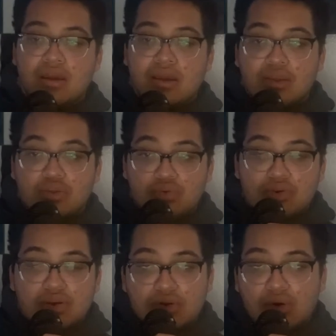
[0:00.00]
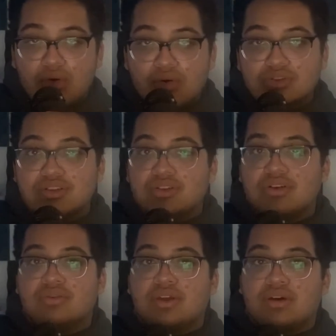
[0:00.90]
You can
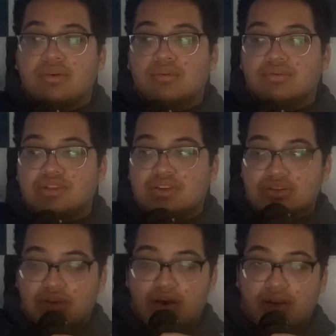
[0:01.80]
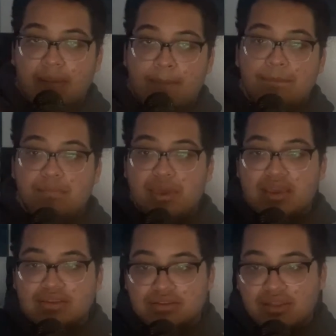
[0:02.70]
also, though, just on a
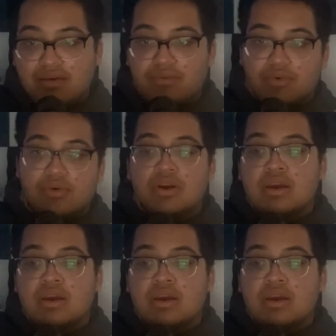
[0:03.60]
base level,